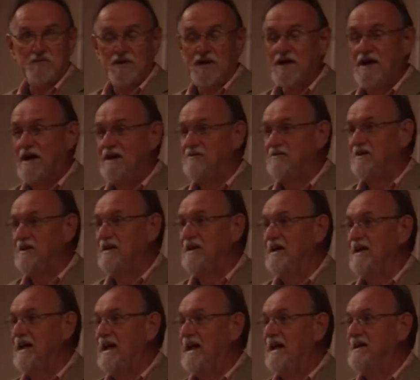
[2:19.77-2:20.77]
McIsaac,
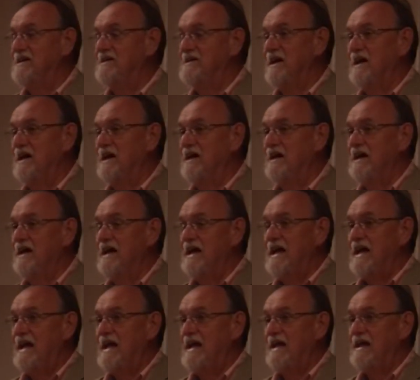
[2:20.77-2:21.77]
and
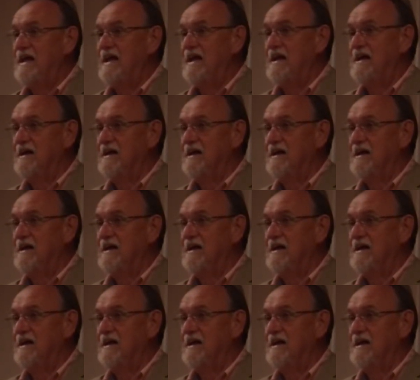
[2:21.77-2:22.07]
he,